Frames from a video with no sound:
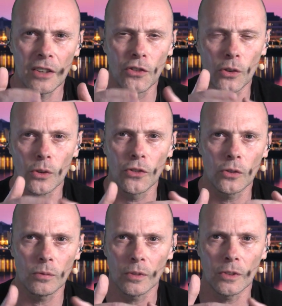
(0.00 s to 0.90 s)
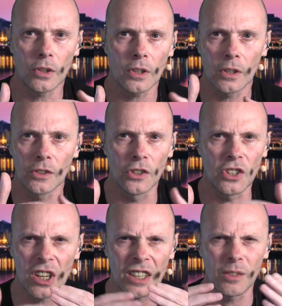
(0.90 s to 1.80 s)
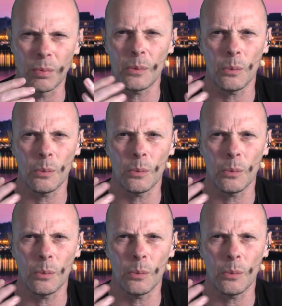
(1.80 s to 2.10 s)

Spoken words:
saw the chat.